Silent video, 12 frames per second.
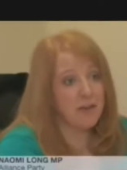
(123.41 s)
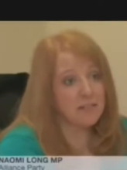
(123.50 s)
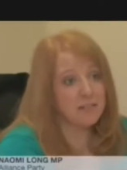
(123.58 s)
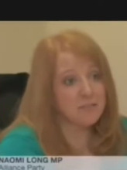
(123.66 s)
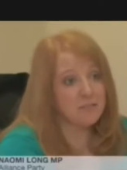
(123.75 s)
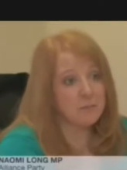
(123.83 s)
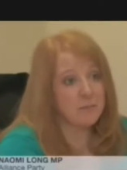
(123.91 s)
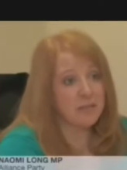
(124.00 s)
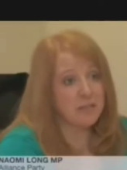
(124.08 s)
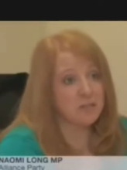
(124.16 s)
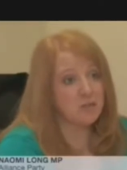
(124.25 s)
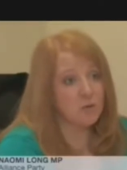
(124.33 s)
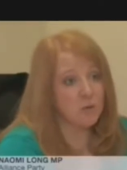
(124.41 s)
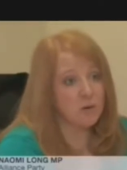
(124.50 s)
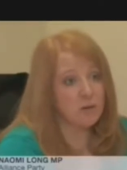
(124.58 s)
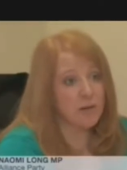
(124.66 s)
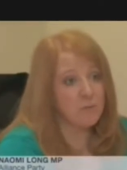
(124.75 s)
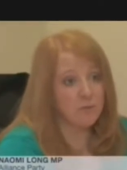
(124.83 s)
effectively being
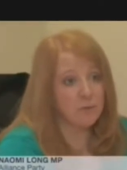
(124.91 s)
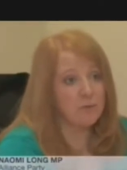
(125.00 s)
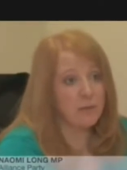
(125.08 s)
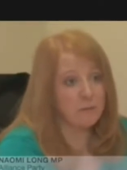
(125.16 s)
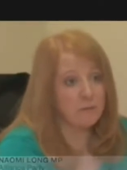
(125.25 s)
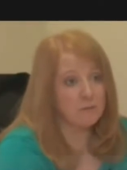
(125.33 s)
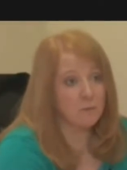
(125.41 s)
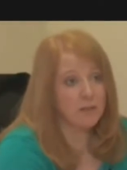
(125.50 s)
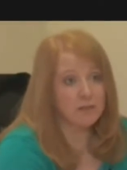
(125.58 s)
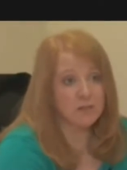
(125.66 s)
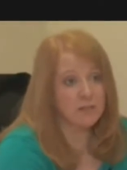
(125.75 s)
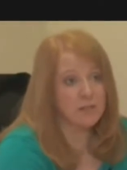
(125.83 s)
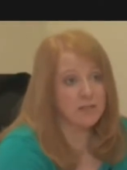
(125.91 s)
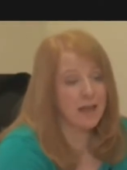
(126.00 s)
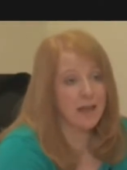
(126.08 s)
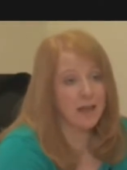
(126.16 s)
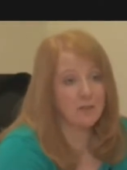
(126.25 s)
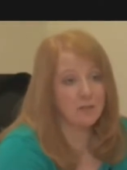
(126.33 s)
torn limb from limb while they're still
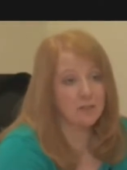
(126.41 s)
alive,